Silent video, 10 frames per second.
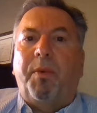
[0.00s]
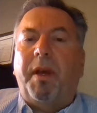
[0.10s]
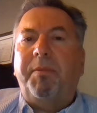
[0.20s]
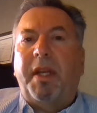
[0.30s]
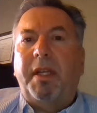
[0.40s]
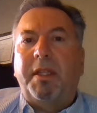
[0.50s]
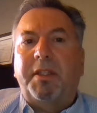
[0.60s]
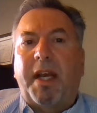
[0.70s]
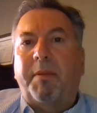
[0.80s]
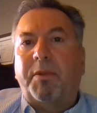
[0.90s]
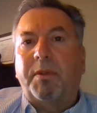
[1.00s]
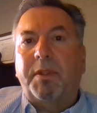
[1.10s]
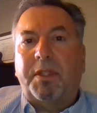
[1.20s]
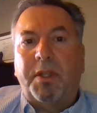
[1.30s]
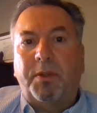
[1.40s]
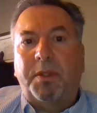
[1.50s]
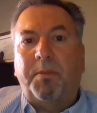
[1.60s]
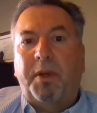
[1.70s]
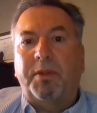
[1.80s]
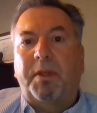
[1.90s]
We updated the chapter and the Snow
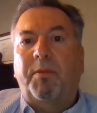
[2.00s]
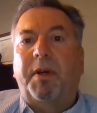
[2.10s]
Symposium